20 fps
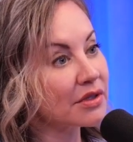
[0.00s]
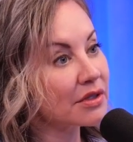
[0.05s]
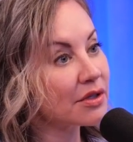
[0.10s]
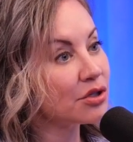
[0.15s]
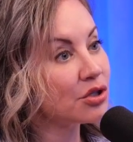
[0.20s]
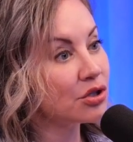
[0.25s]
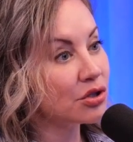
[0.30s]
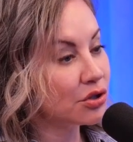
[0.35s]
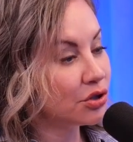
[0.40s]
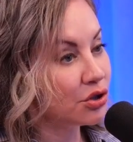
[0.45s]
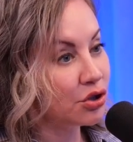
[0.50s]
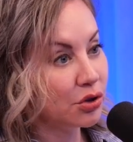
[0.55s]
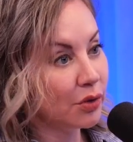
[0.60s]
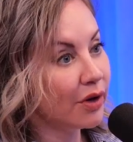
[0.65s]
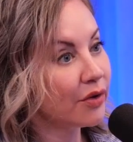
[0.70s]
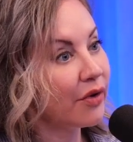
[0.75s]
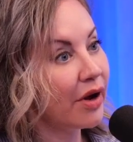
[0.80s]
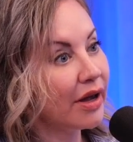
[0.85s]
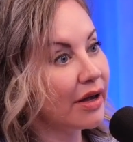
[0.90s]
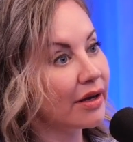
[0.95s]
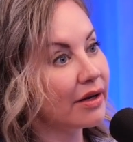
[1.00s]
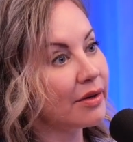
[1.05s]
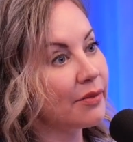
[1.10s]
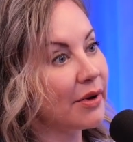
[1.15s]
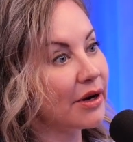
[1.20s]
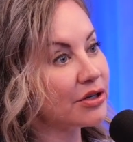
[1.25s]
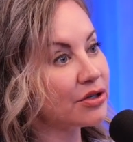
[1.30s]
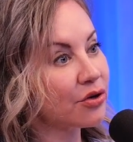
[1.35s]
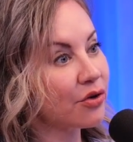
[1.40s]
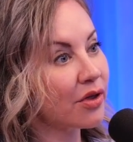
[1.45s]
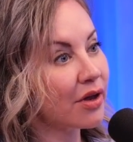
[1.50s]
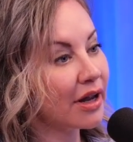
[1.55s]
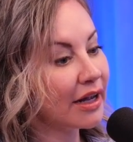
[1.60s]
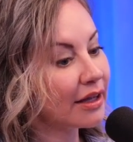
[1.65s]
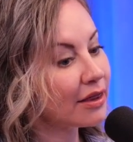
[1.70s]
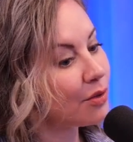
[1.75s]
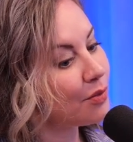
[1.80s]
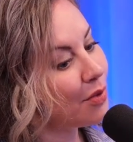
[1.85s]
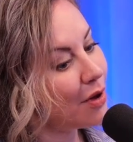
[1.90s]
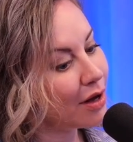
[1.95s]
to do it right and make sure that I
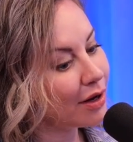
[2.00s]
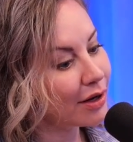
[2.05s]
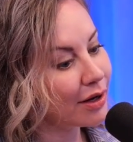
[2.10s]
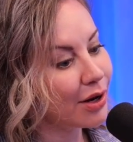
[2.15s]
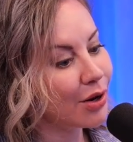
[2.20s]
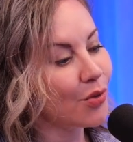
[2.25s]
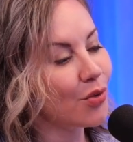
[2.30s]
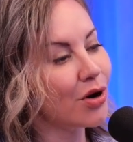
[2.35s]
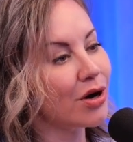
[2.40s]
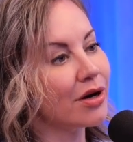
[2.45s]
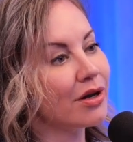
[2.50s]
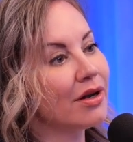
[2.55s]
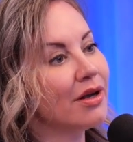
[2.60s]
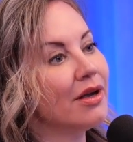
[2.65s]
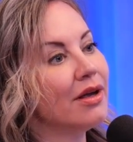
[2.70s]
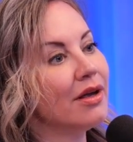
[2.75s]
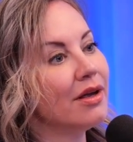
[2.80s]
get the pocket I want